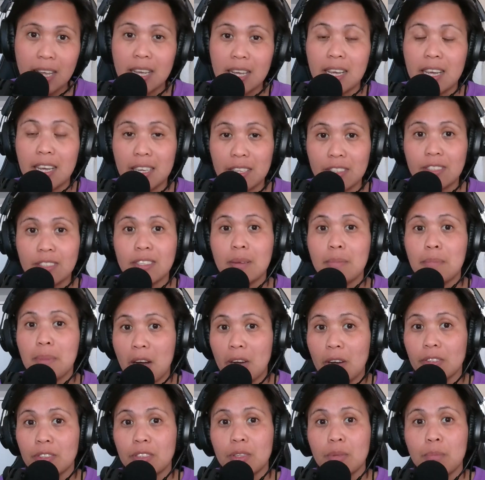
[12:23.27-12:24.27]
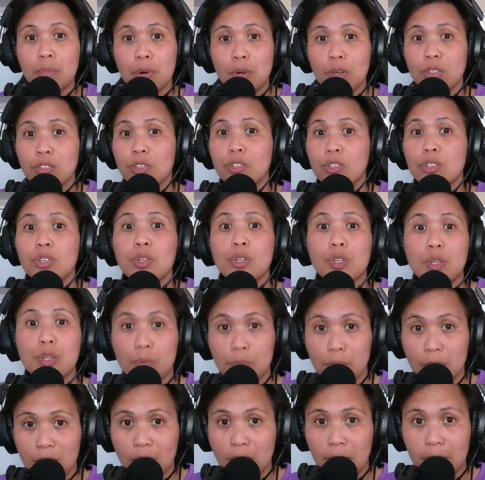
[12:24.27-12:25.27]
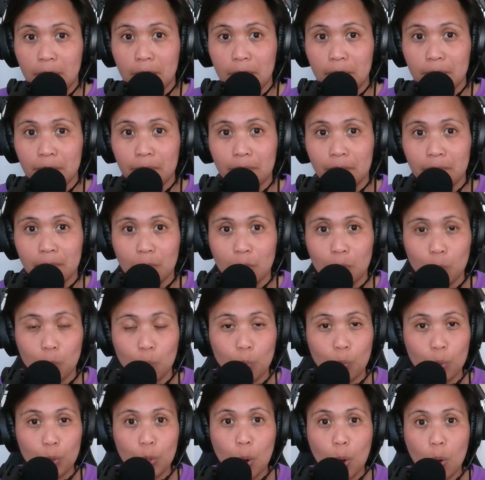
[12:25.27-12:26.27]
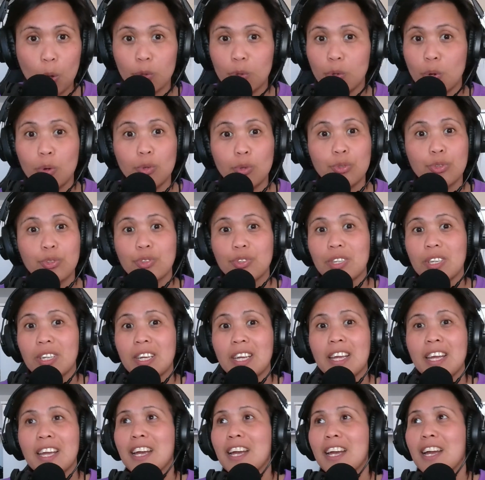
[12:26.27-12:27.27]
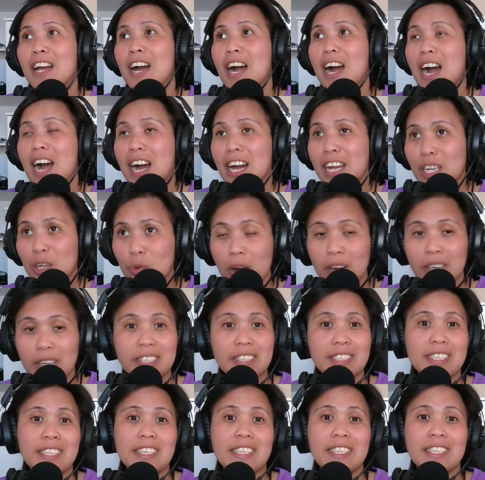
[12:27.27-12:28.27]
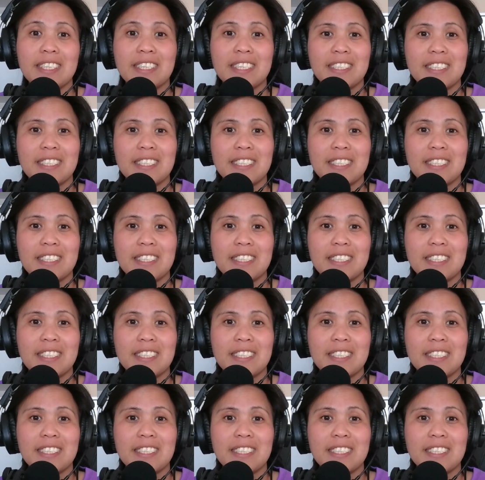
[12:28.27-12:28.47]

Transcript: It's about the person you become with all those high quality,